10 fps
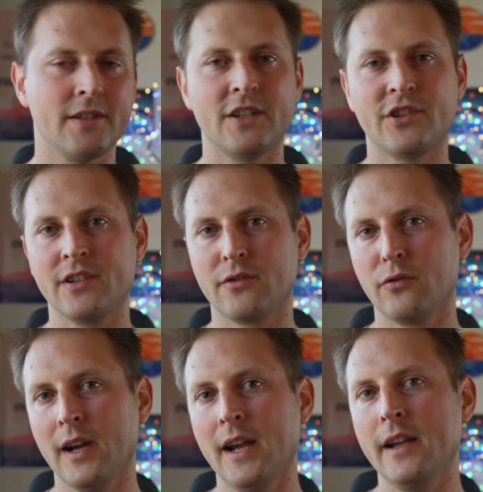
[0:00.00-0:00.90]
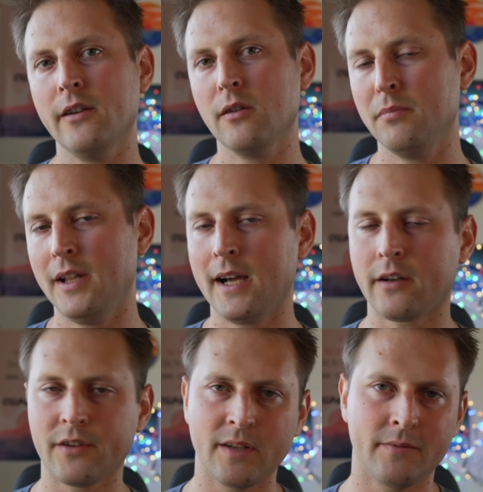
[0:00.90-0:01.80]
such as gray or black
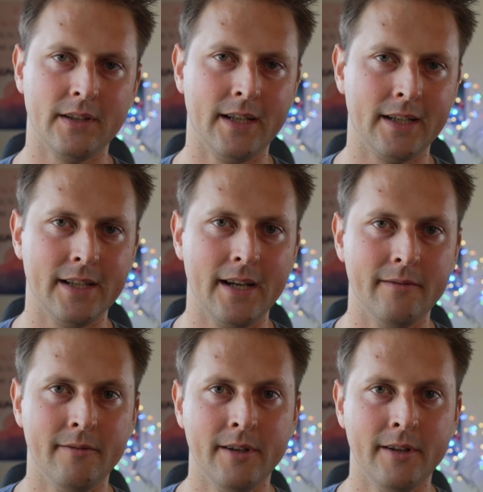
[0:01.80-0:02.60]
or something like that.